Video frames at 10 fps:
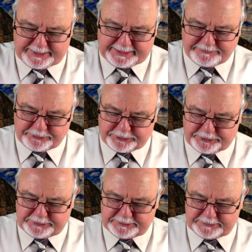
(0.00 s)
Eve
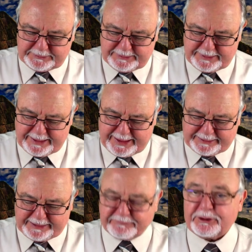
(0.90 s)
heard
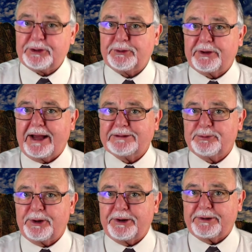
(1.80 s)
and Eve knew God's
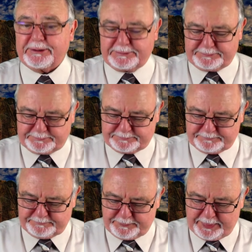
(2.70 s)
word,
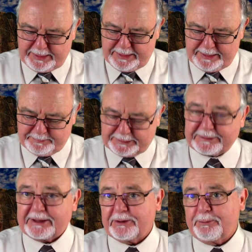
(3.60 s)
but
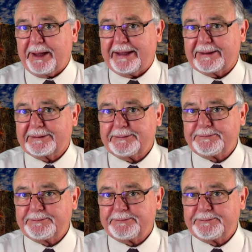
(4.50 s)
didn't obey it.